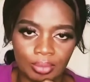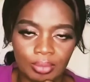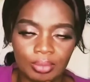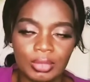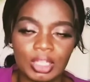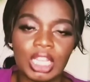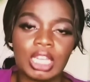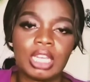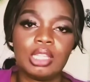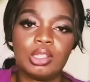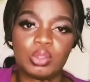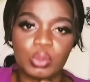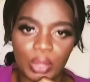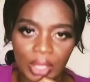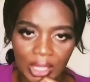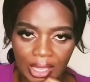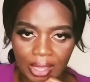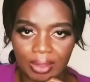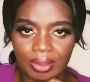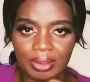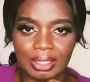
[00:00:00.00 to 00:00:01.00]
They need to
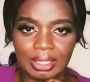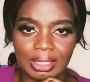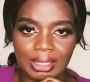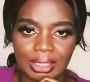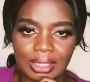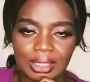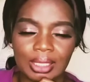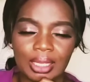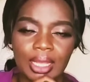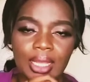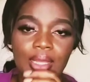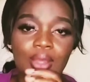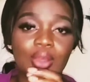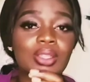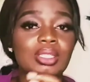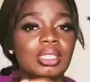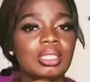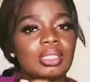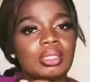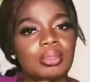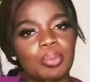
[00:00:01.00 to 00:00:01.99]
hear it because
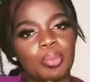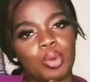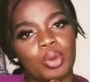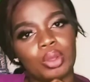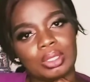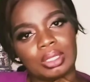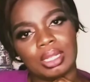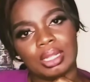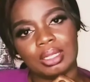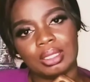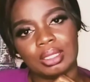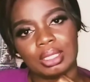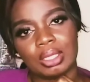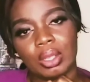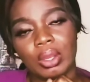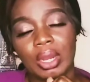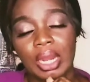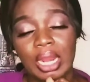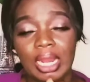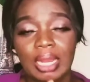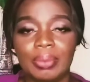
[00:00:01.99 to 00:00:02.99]
it's important. All
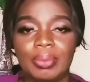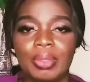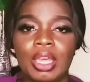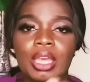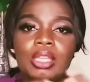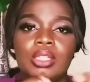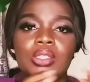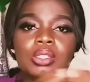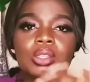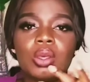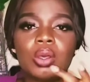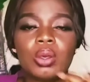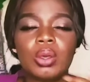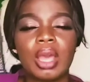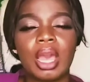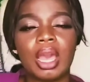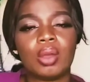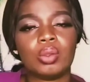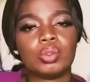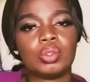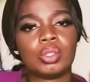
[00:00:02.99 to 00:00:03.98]
right, so
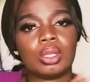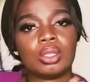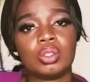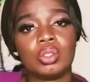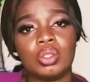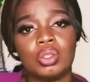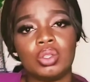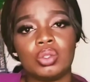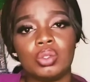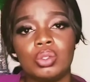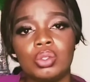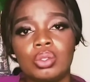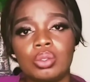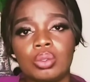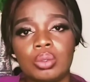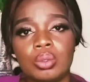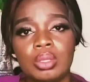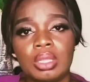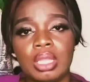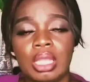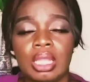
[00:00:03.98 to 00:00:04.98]
I'll talk to you
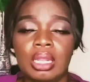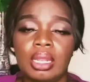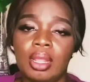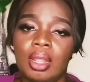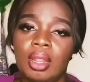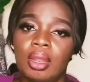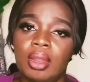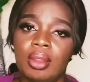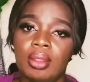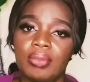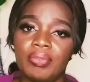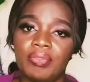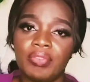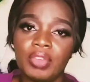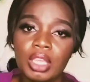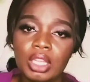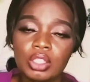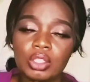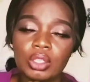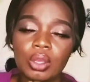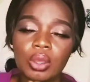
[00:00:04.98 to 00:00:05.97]
soon in another
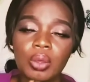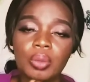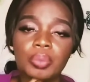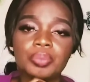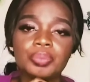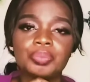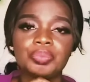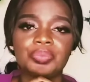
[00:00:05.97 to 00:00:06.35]
video.